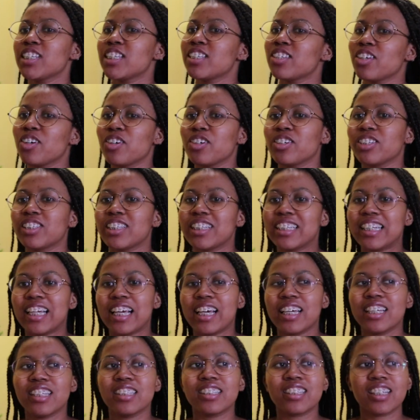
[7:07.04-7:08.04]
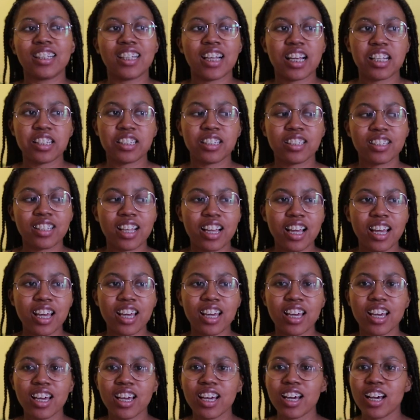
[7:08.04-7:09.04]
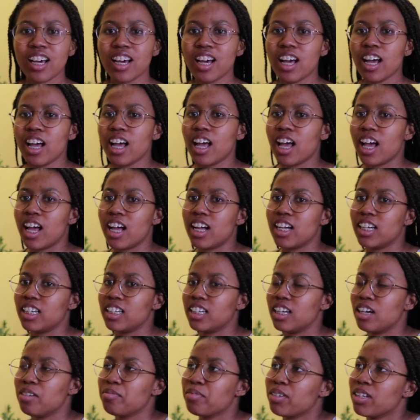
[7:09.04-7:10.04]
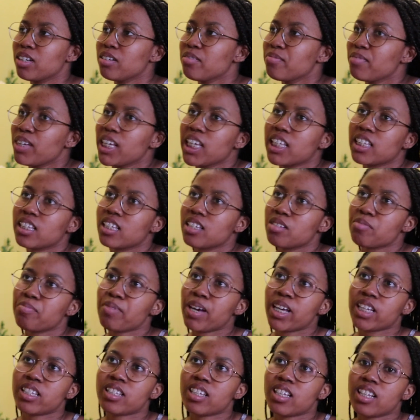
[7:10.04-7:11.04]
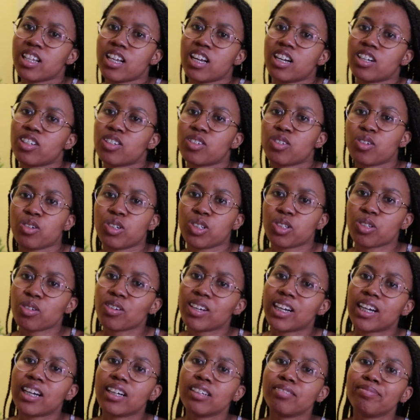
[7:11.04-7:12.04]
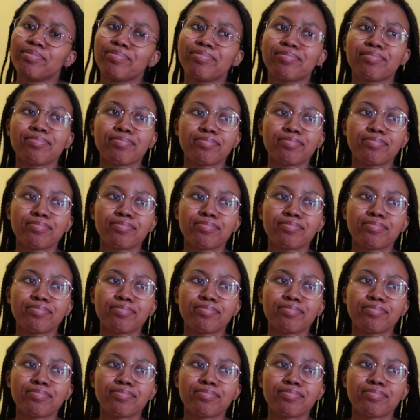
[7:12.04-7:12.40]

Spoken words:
So today is the next day and I'm gonna make this pasta that I saw on Twitter.